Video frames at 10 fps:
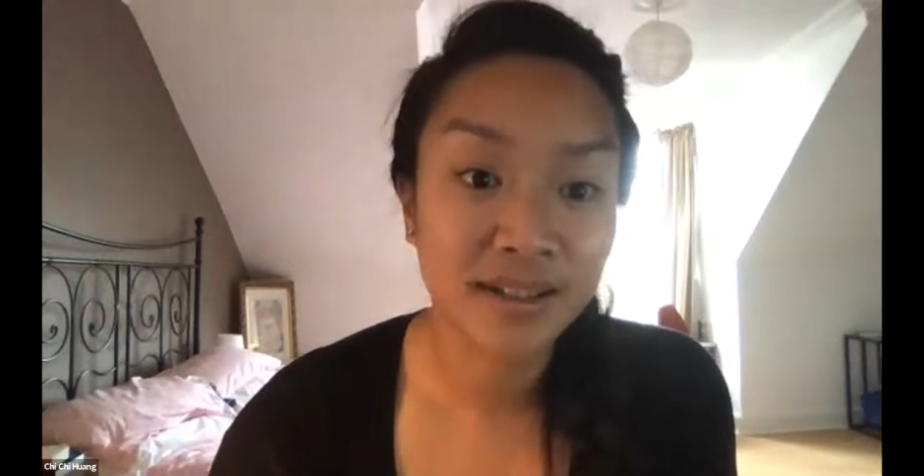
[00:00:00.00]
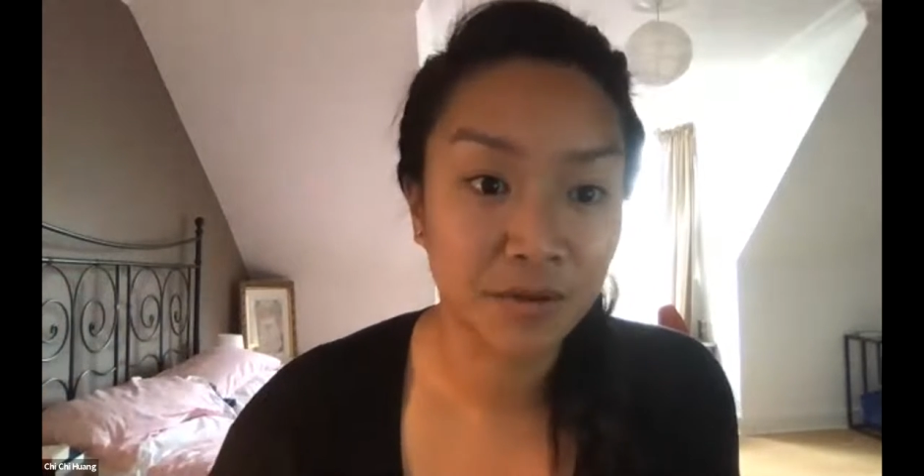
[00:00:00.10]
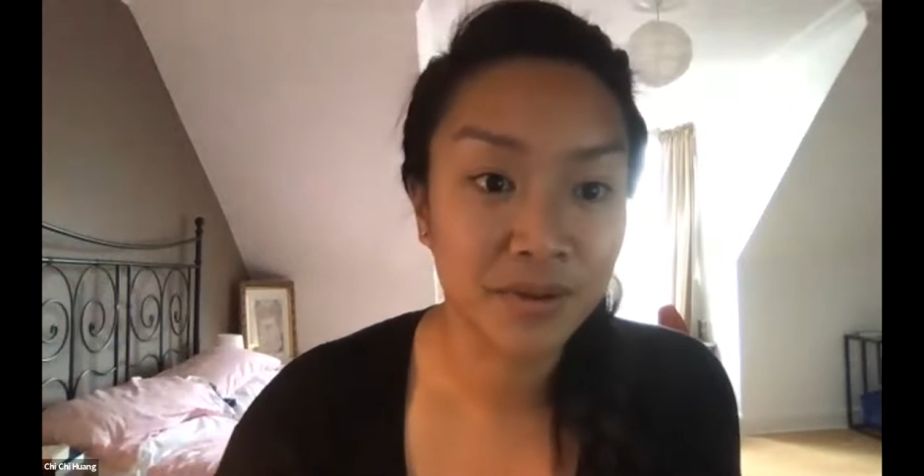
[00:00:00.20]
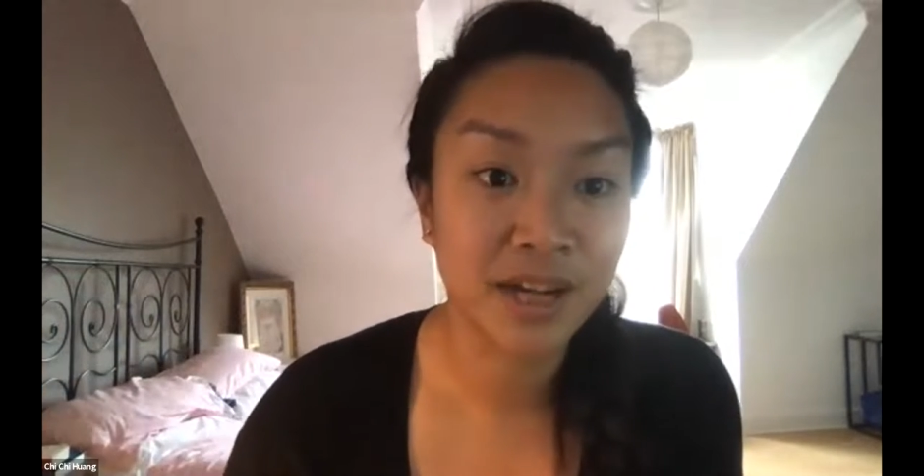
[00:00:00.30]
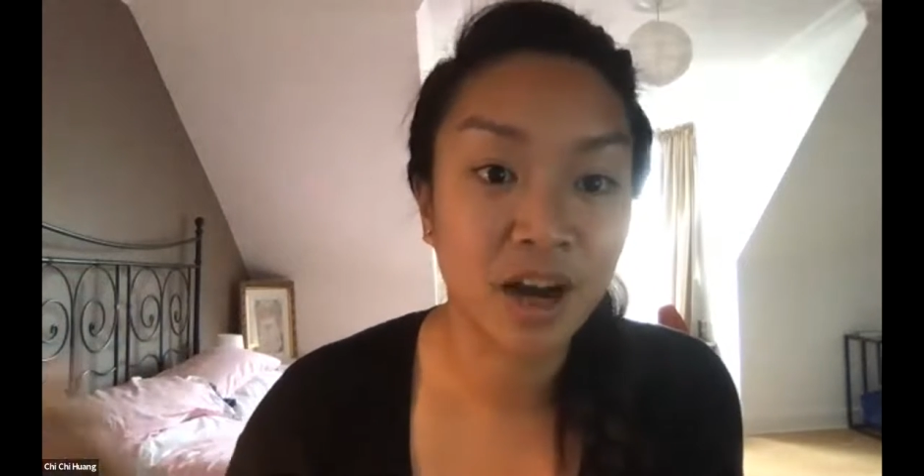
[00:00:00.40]

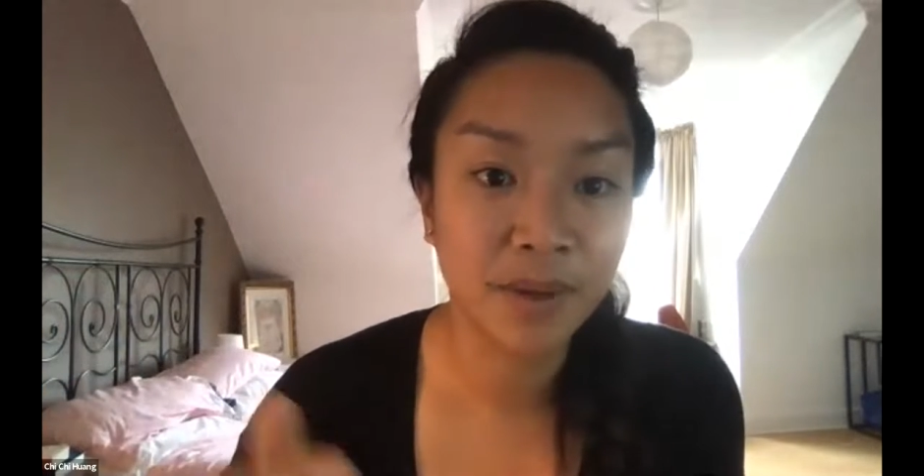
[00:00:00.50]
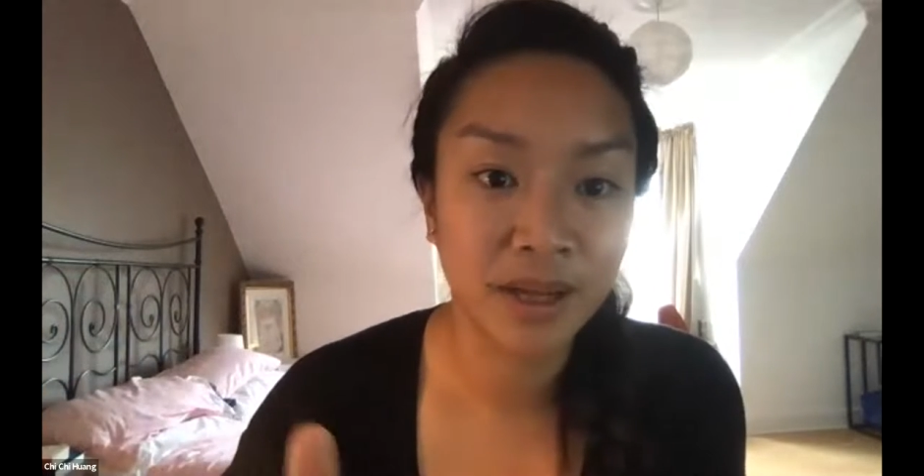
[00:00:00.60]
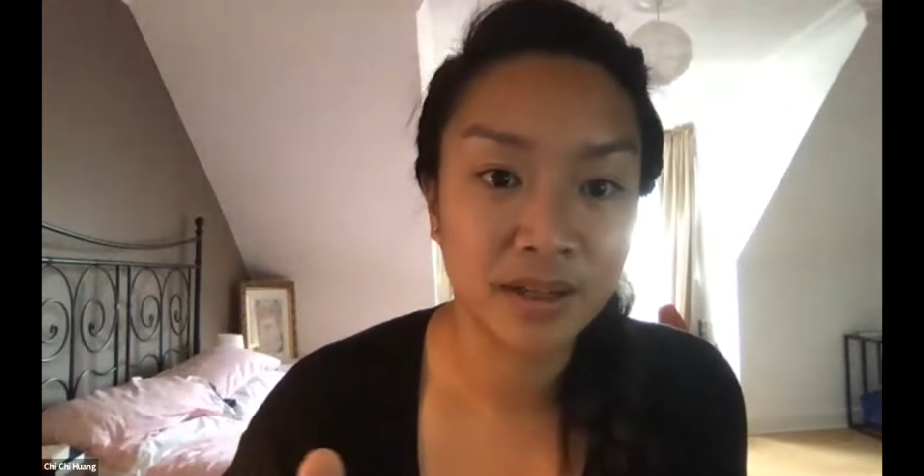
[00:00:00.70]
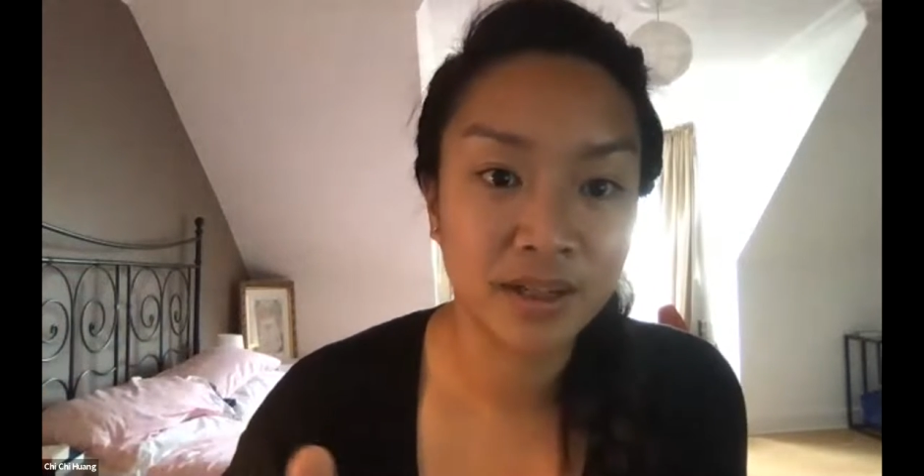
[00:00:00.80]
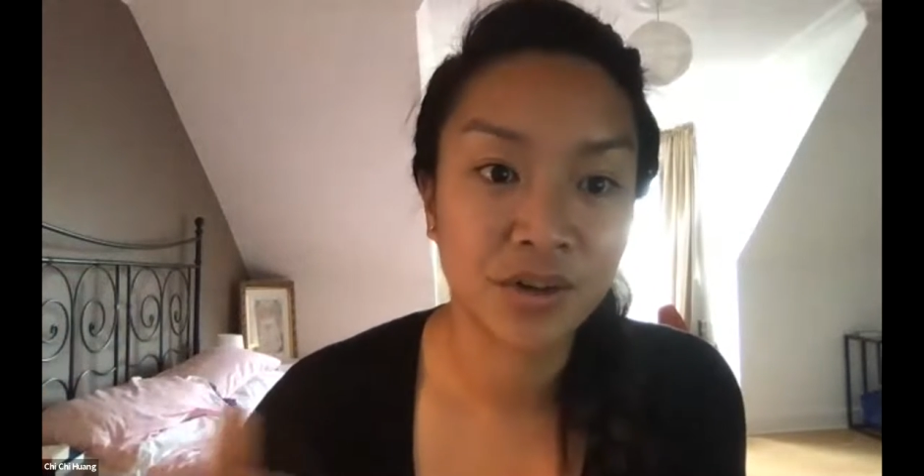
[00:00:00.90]
that was coming
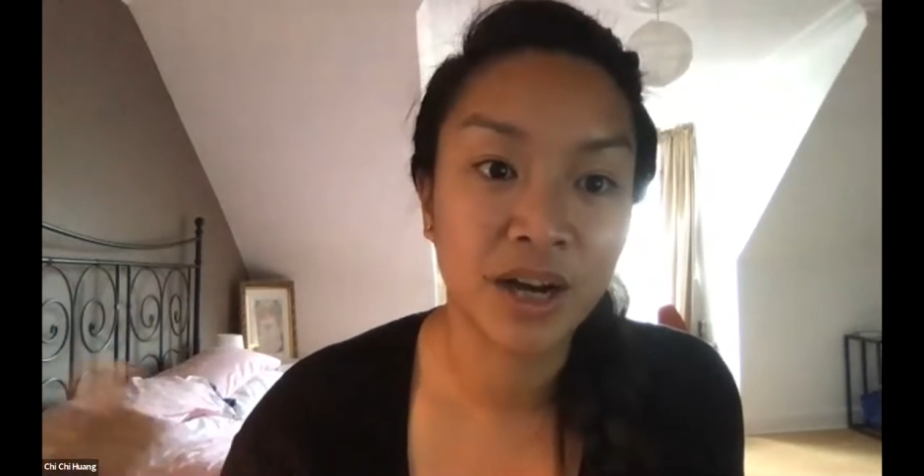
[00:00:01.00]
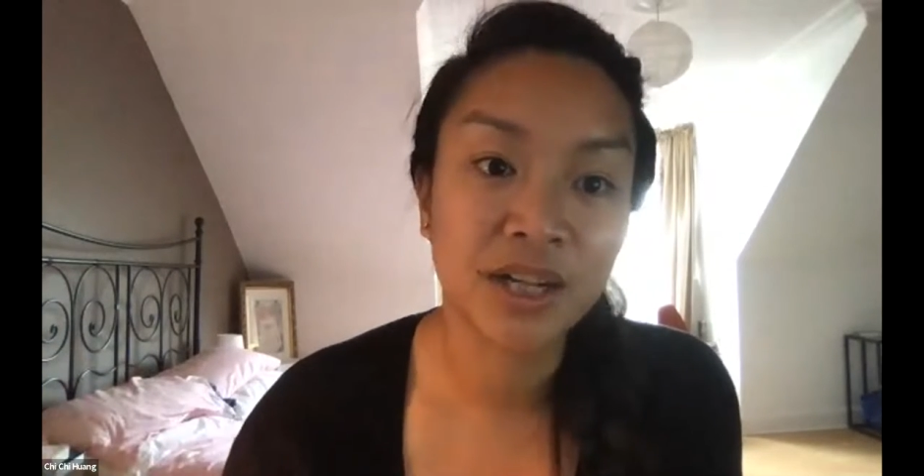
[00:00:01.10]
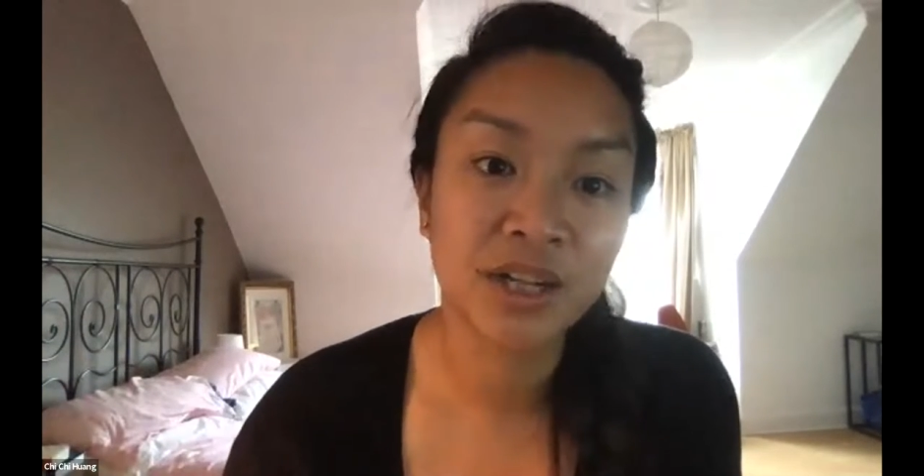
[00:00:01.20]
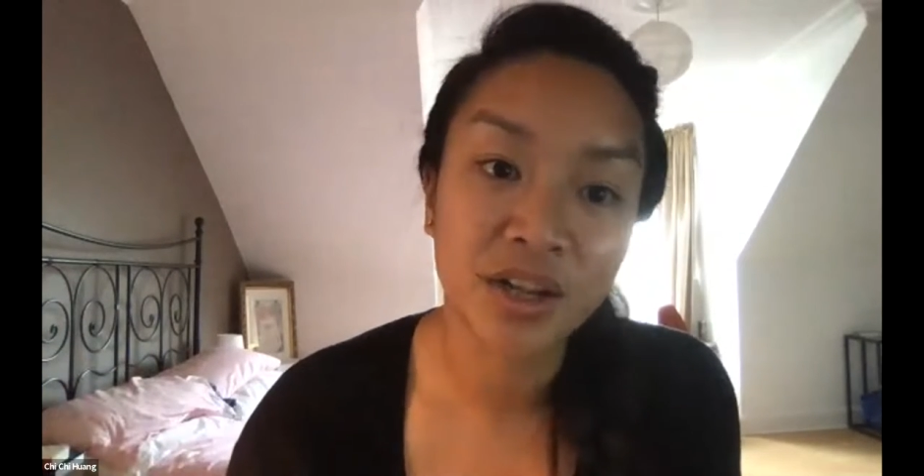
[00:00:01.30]
in to try and